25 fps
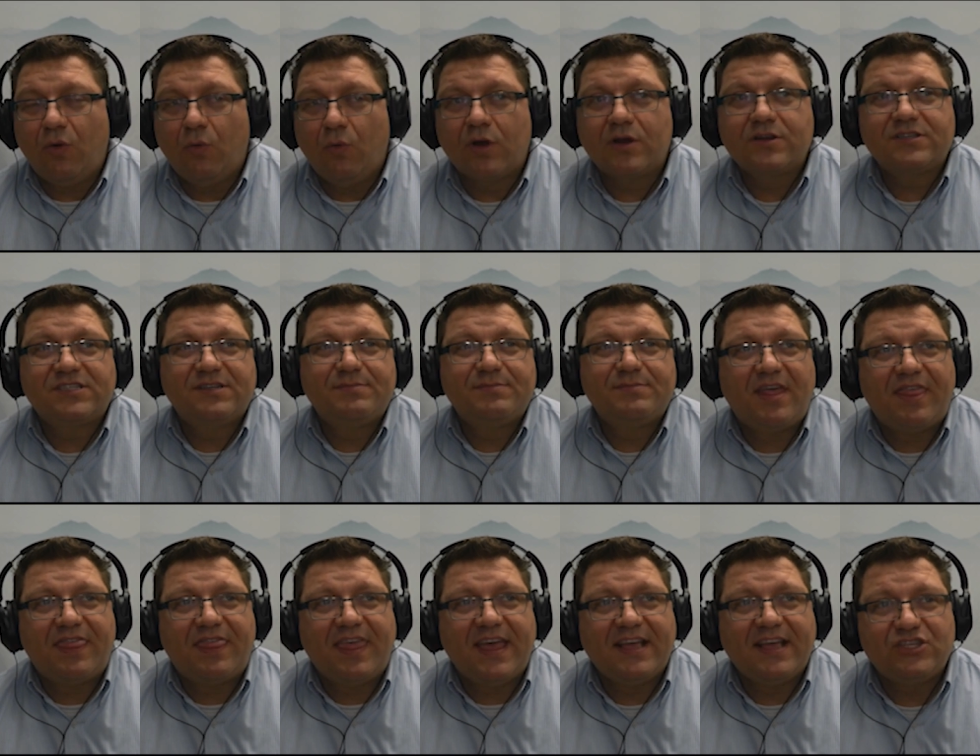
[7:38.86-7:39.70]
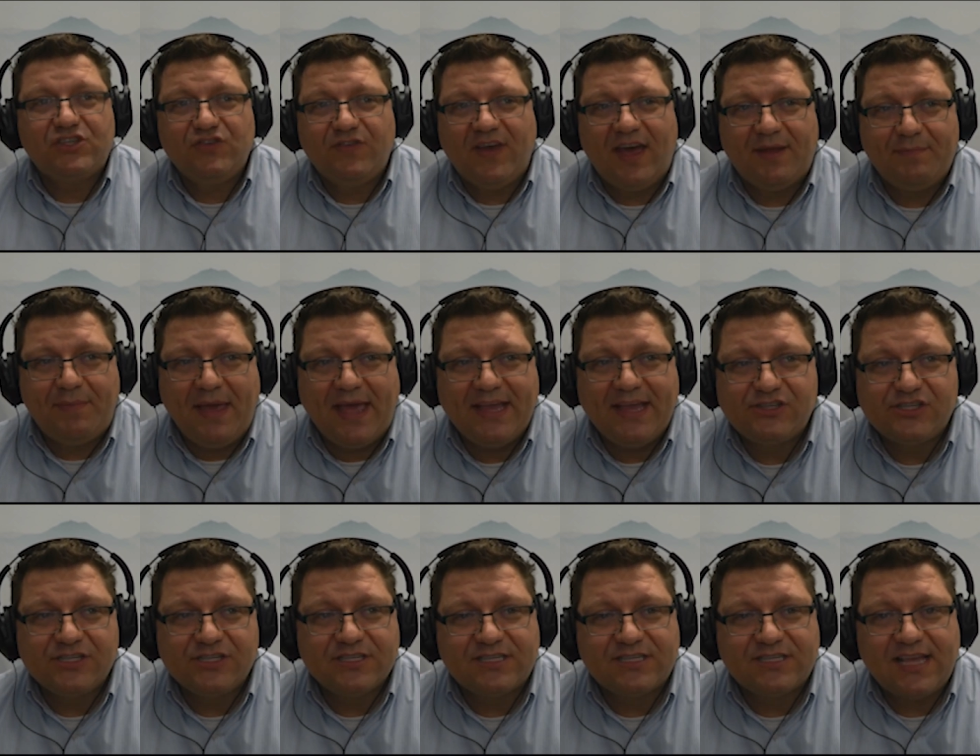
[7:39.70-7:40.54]
What are some of the things you've had
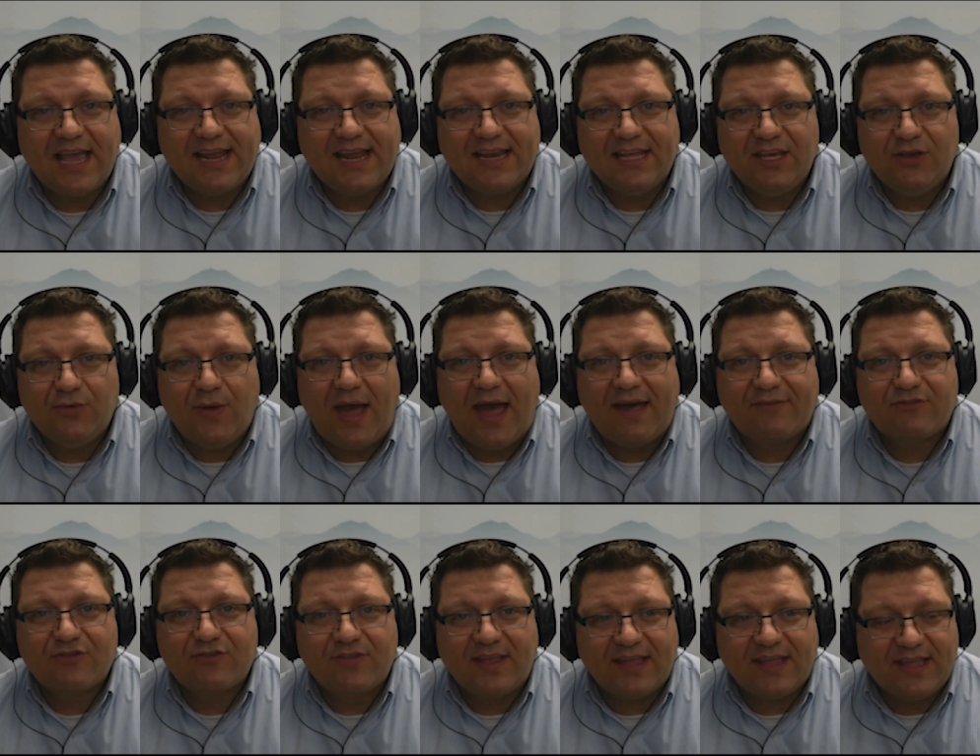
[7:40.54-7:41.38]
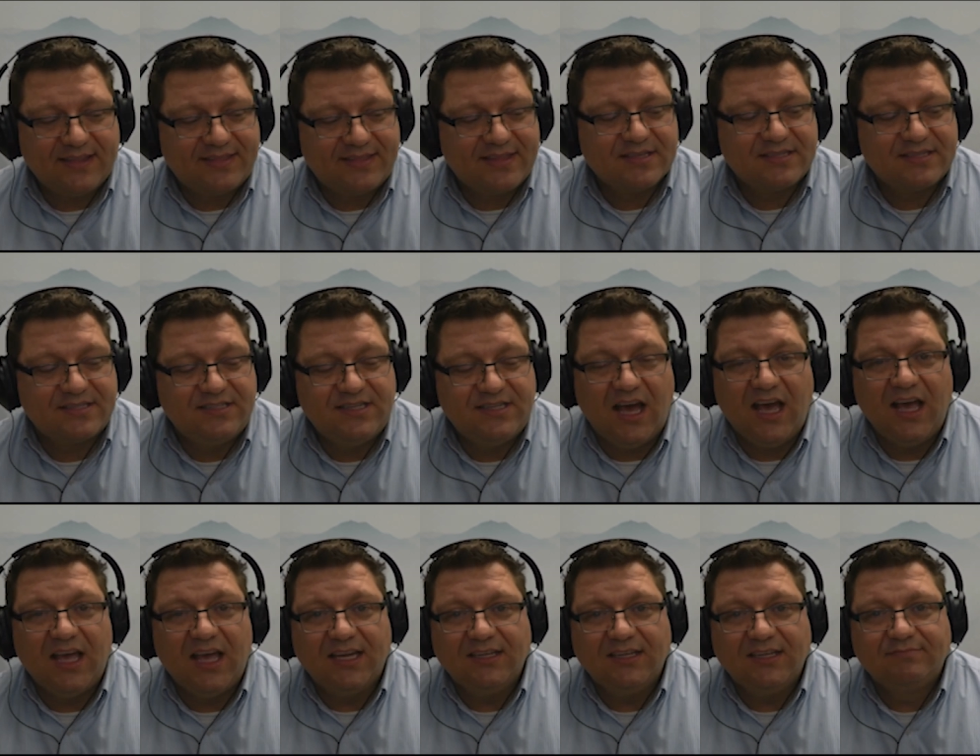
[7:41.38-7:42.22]
patients say to you after they get this
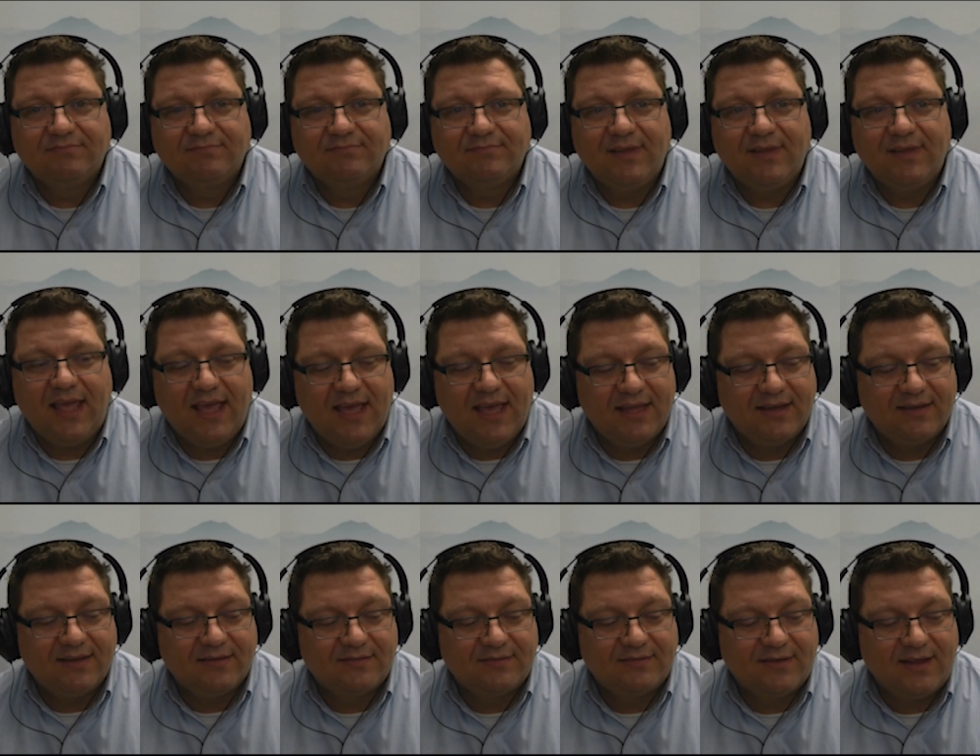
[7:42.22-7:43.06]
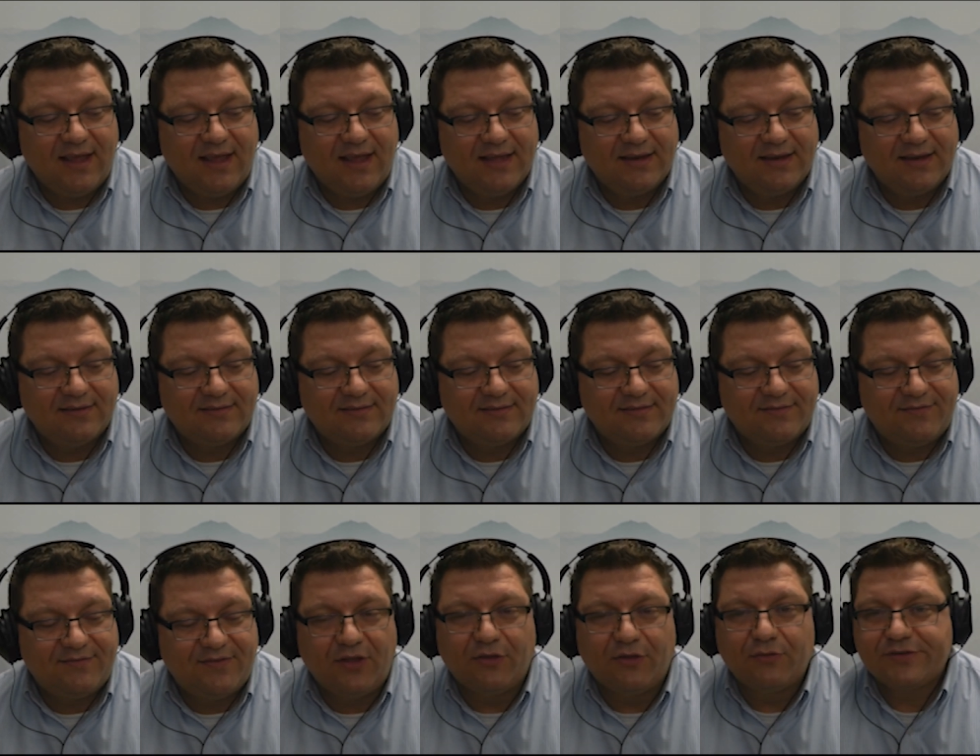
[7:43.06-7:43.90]
done and
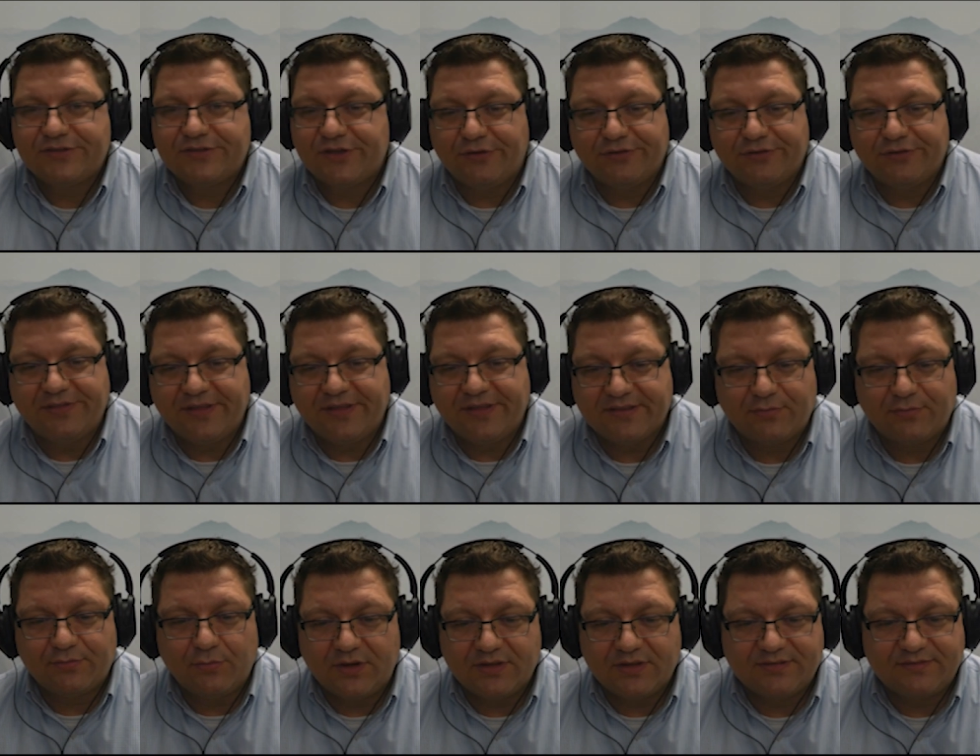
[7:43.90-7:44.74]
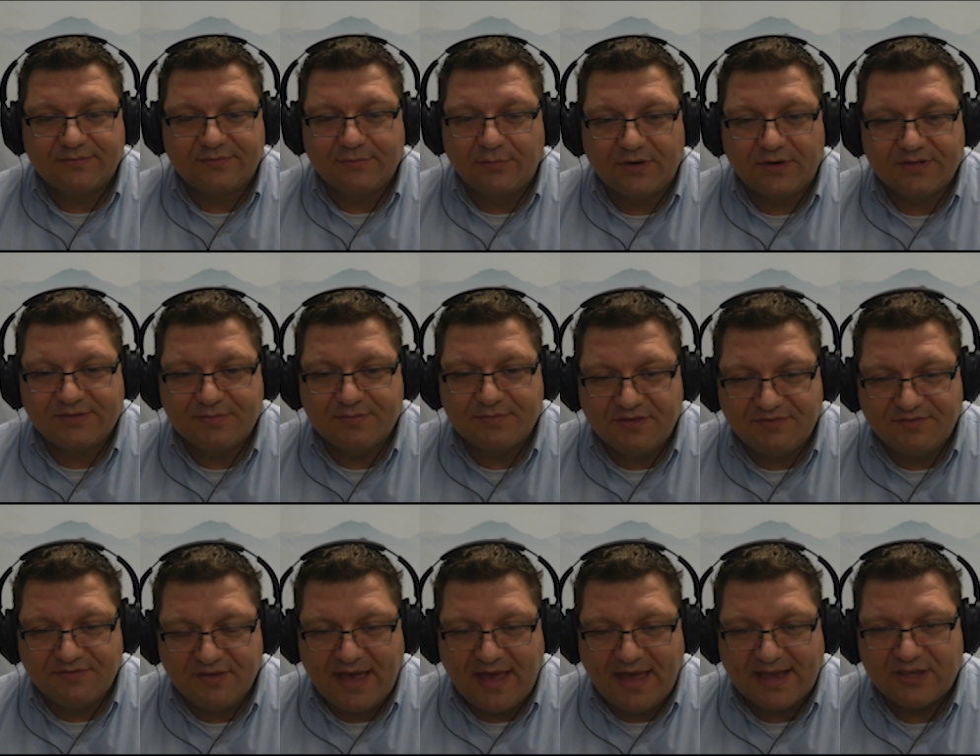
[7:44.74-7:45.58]
feel the results of this? What is some
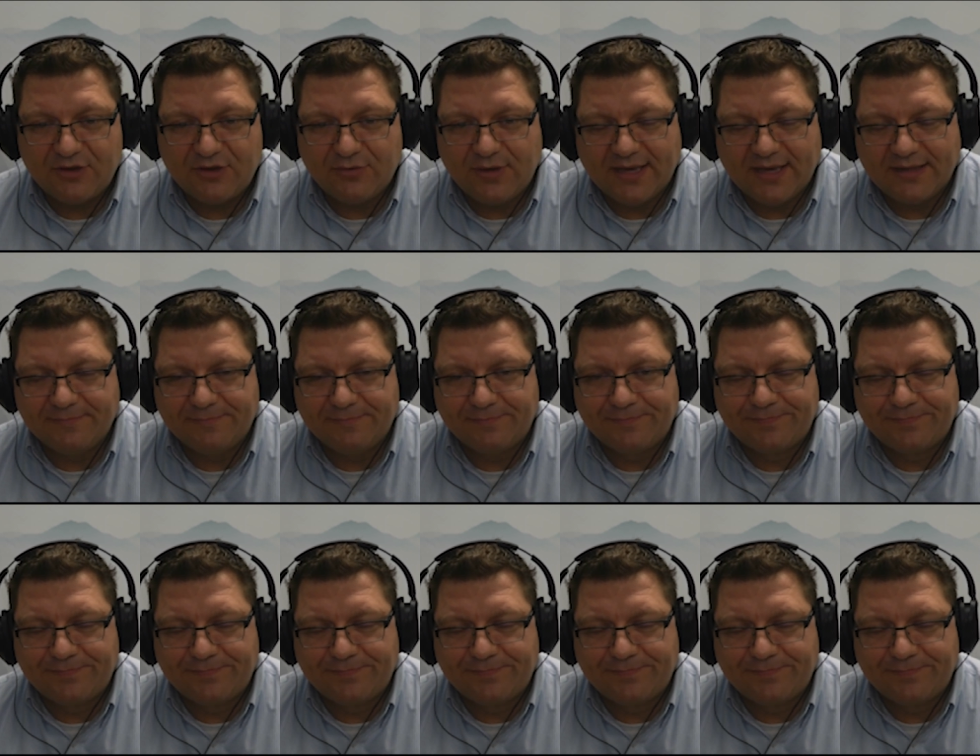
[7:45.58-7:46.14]
of the feedback you get?